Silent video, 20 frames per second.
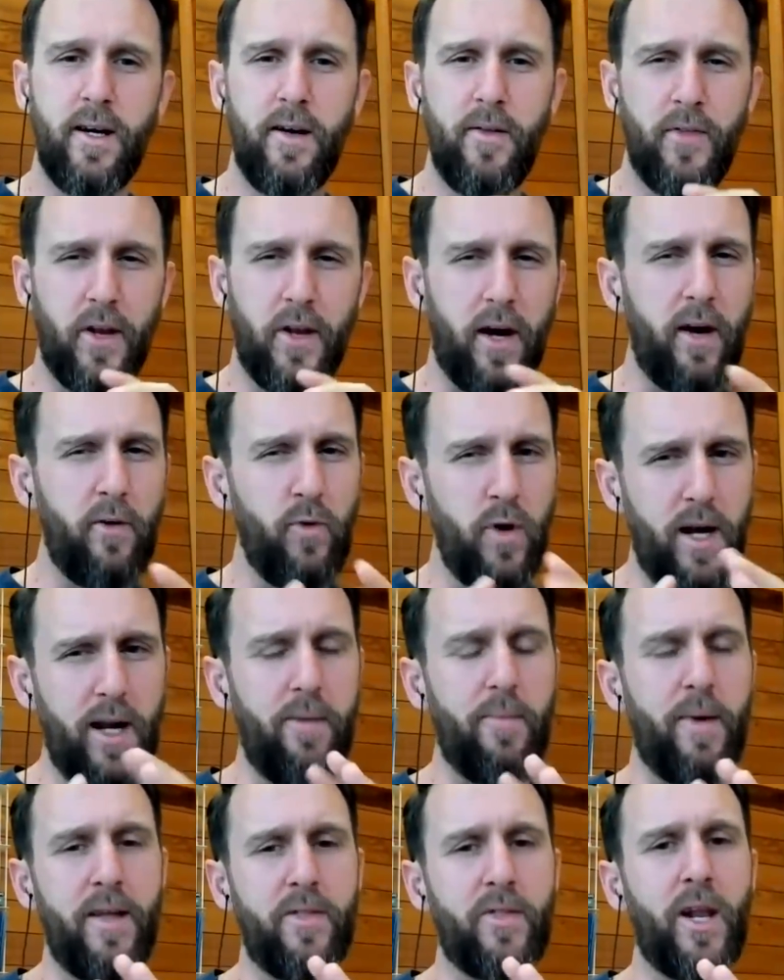that I really
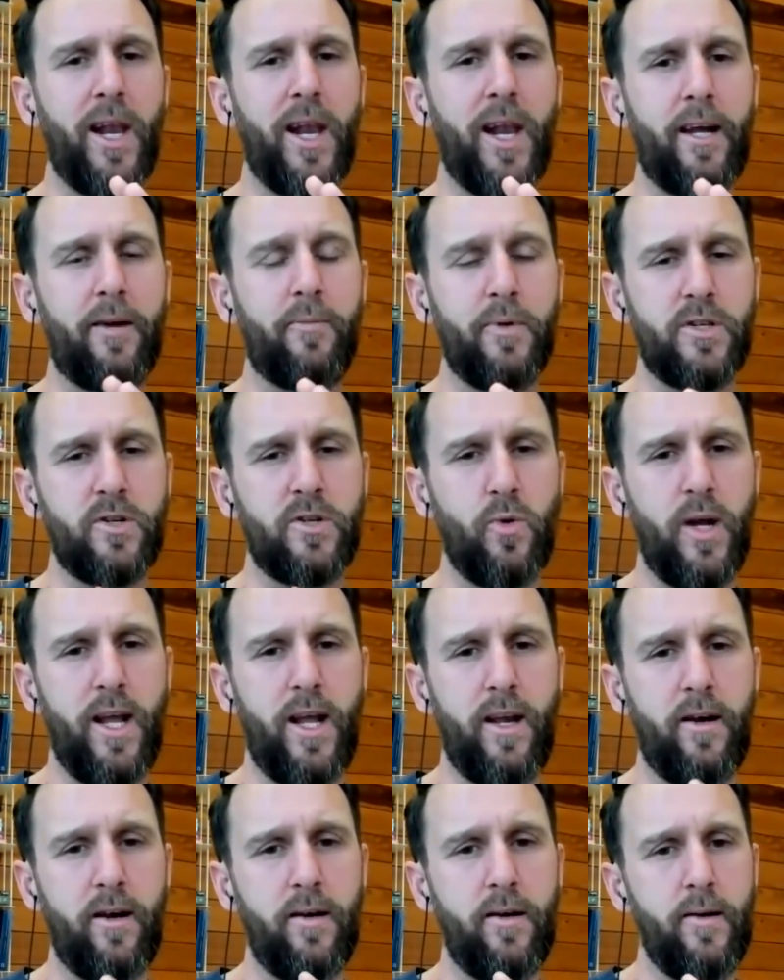made the link
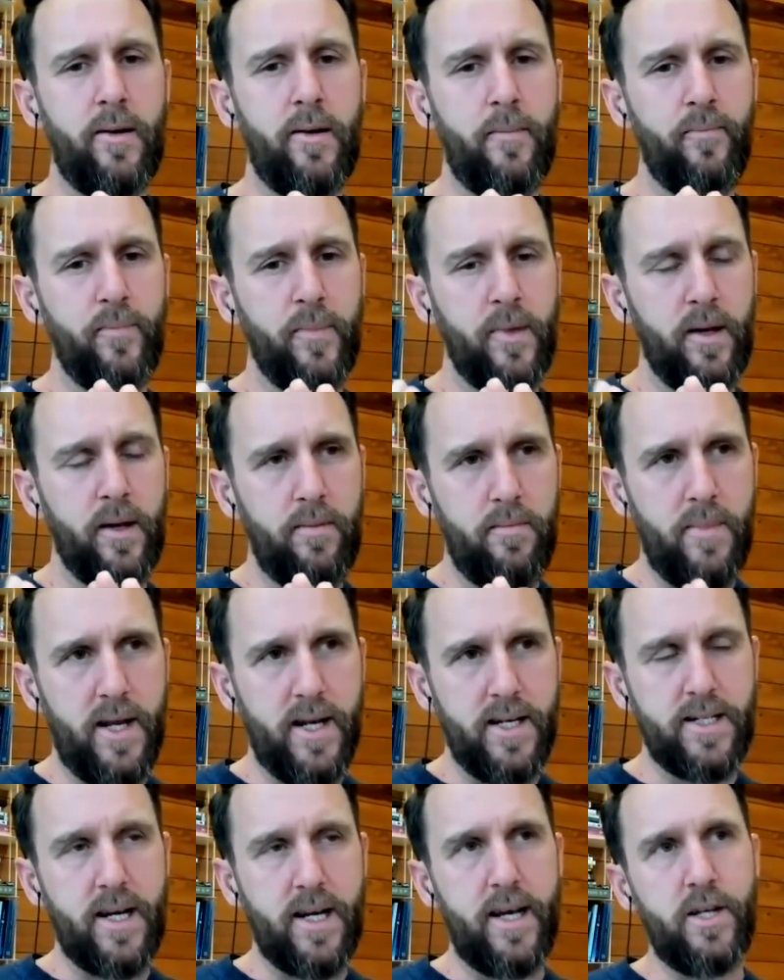between
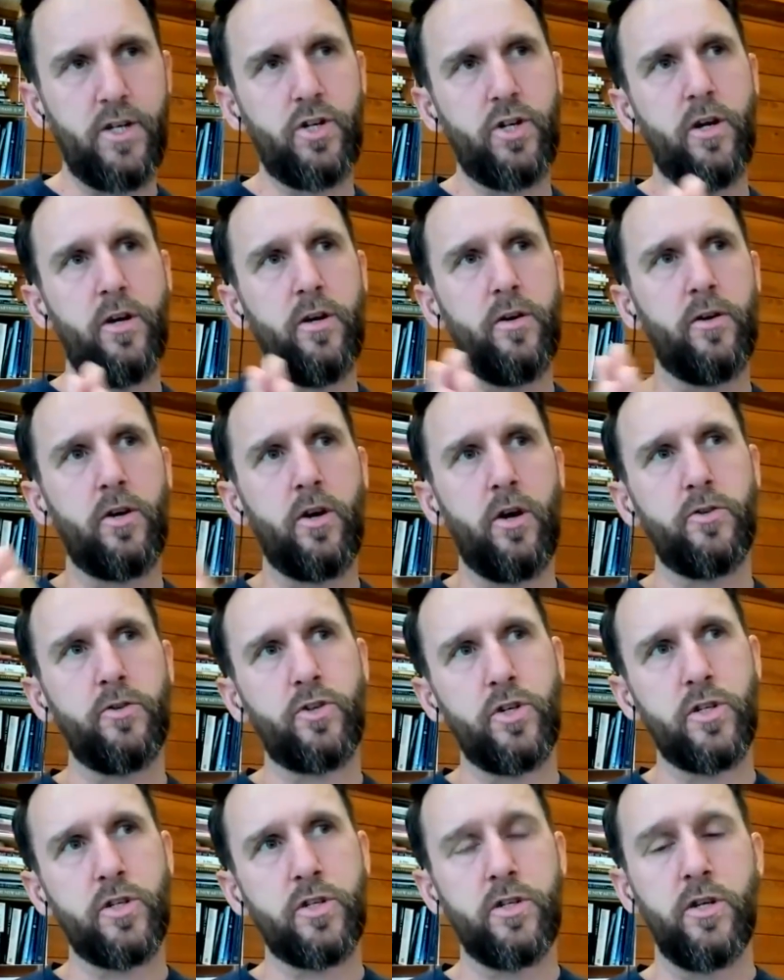meditation,
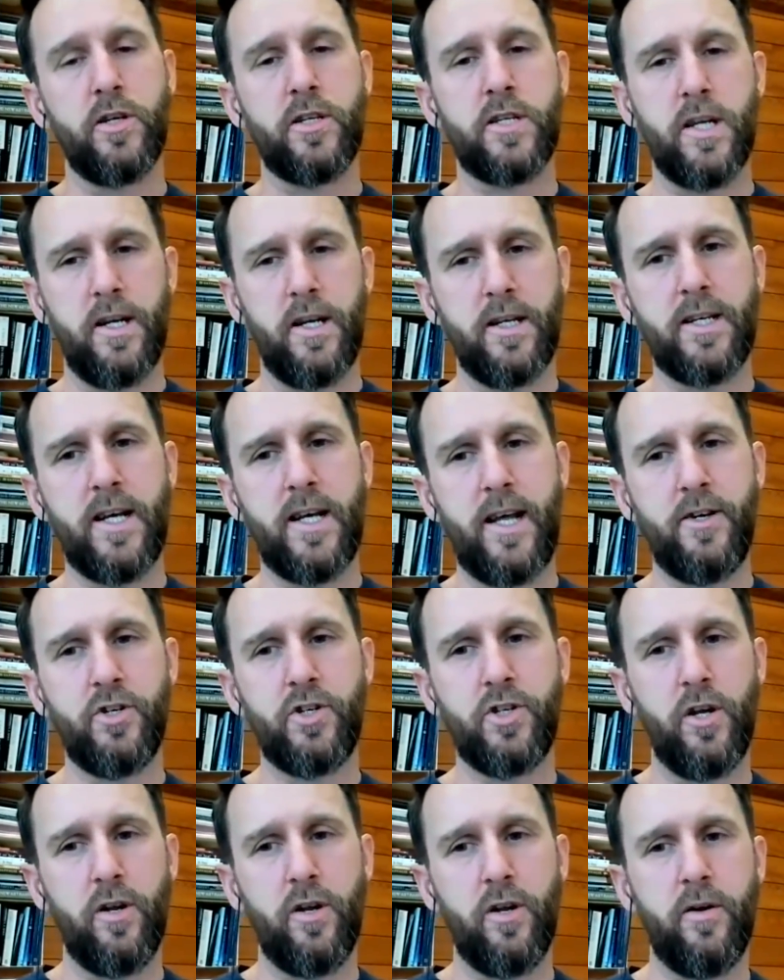consciousness, and
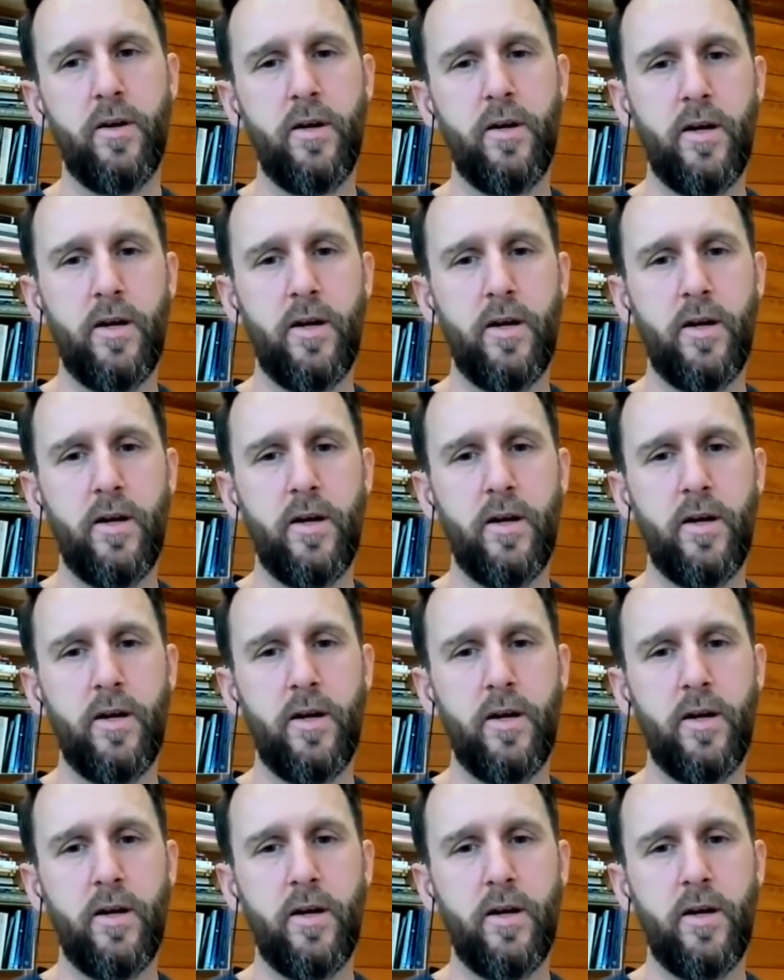attention,